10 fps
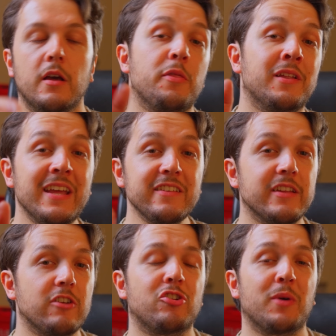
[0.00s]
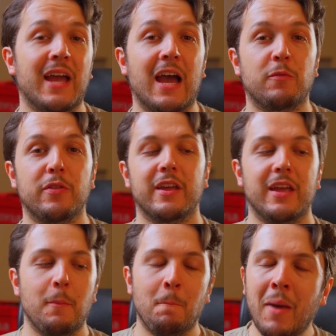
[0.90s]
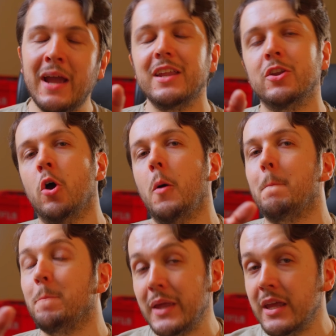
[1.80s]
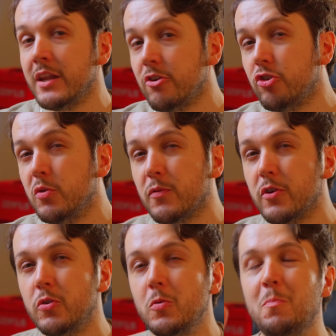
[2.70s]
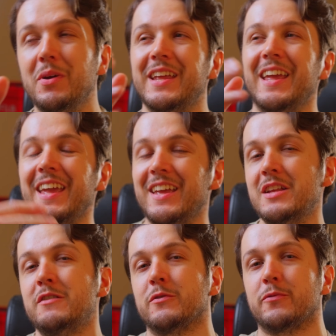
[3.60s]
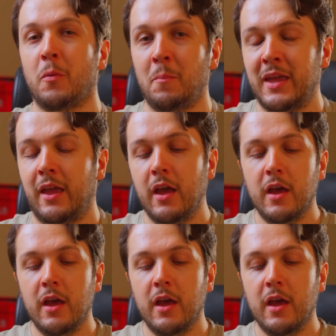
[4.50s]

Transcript: The next issue I have with it might not be an issue for you, but it is for me.